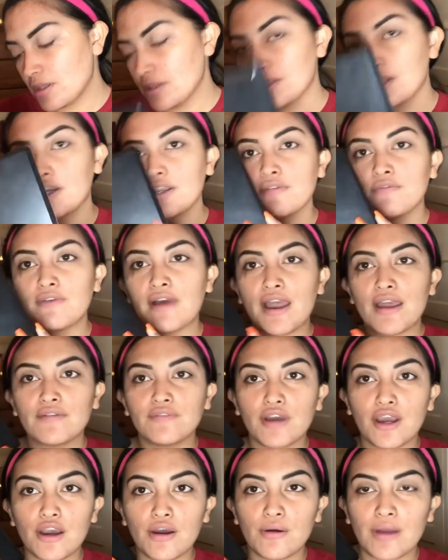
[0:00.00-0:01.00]

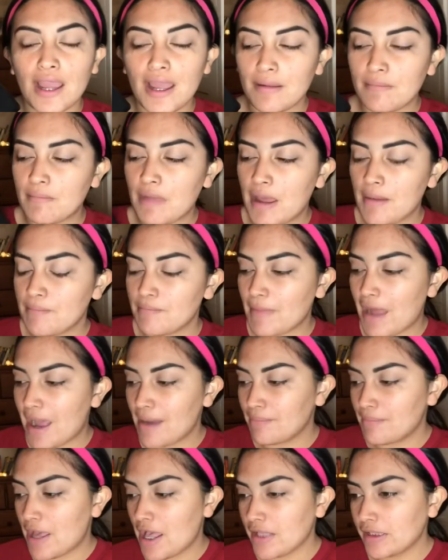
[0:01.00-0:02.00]
35OM
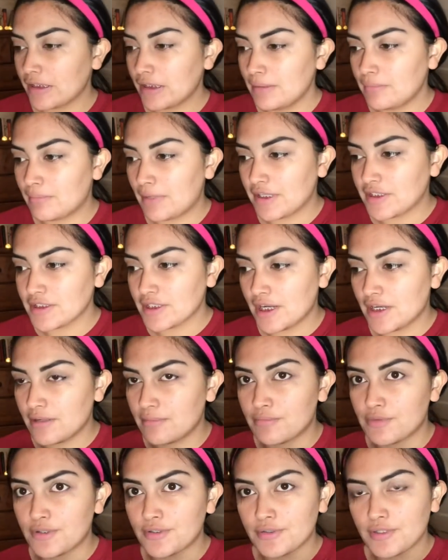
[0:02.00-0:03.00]
matte palette. Mine's kind
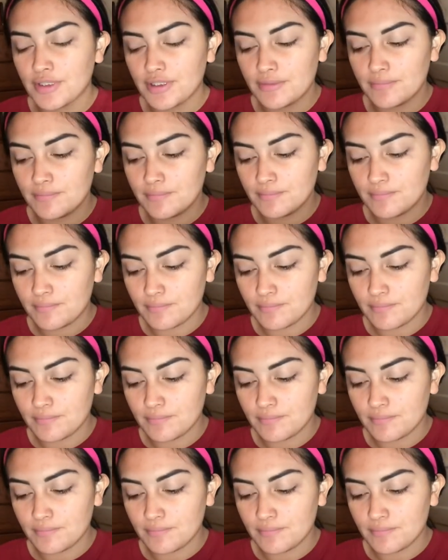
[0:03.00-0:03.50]
of broken,